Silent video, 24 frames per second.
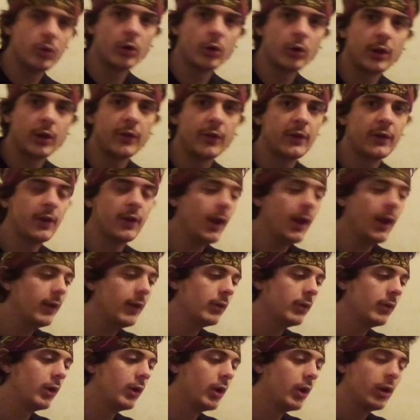anything you got,
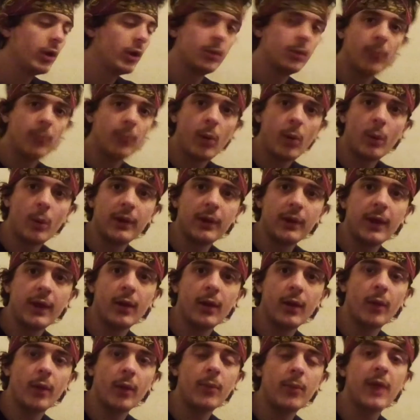you might want to get
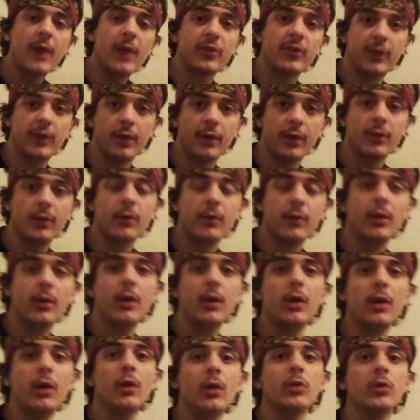a mess kit.
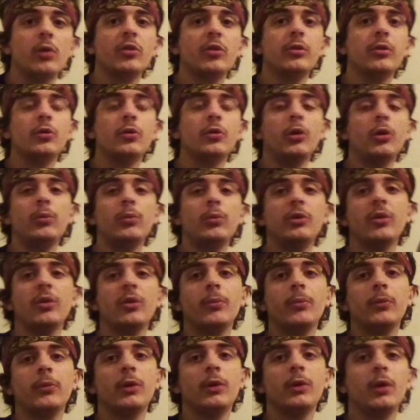Could be some,
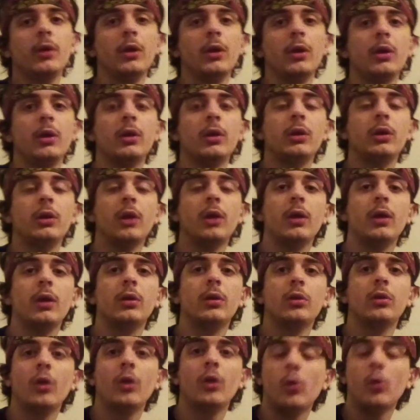
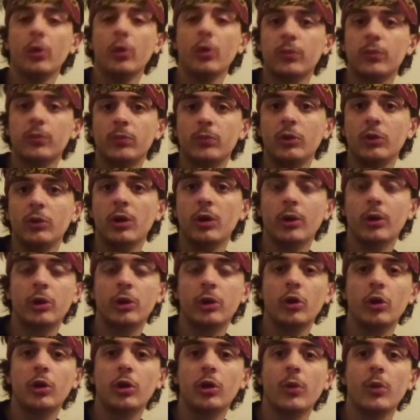or you
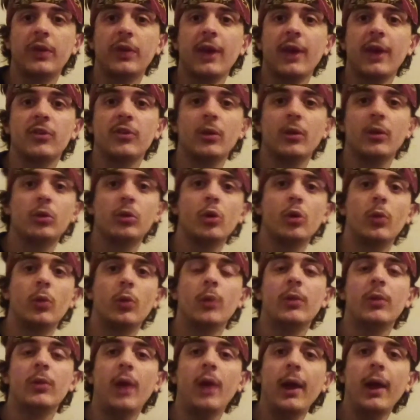could go with cast iron cookware,
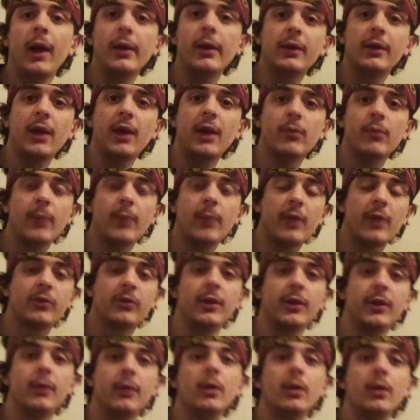but I like to have a mess
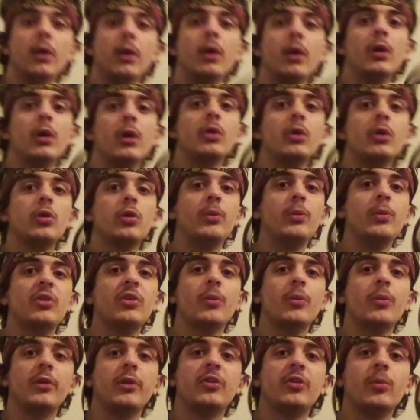kit. Could be something
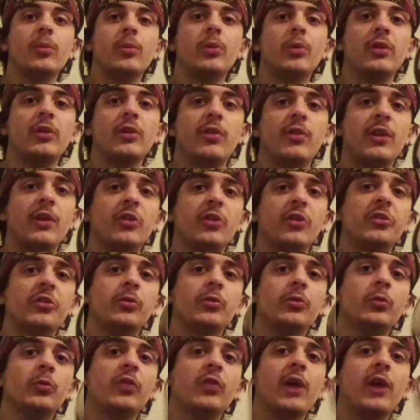as simple as this
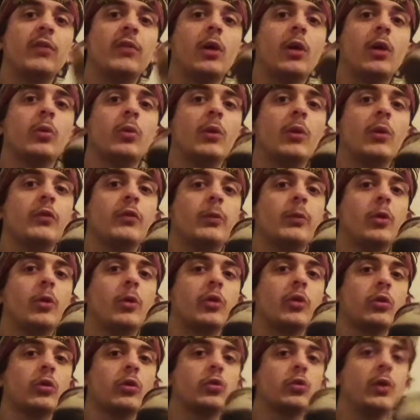$5 one from
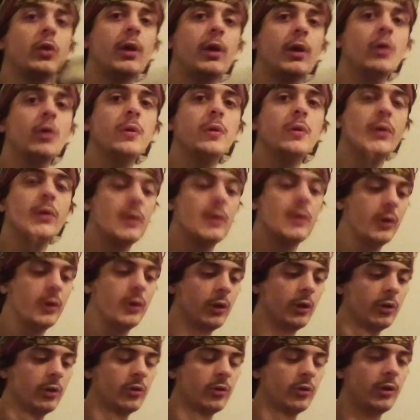Ozark Trail.
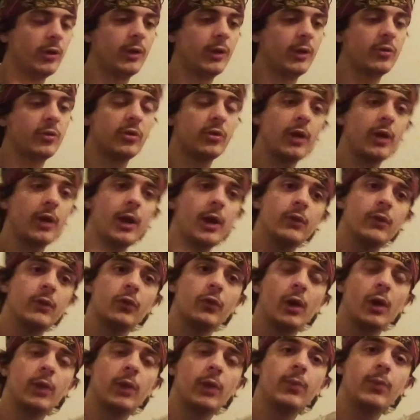It's got
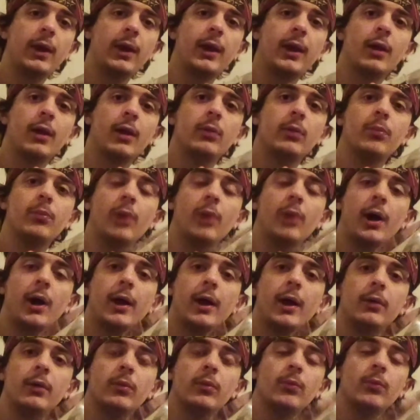frying pan, pot,
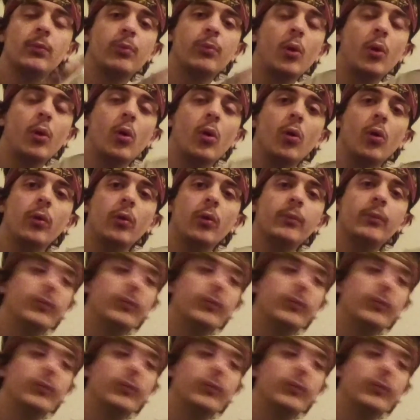bowl.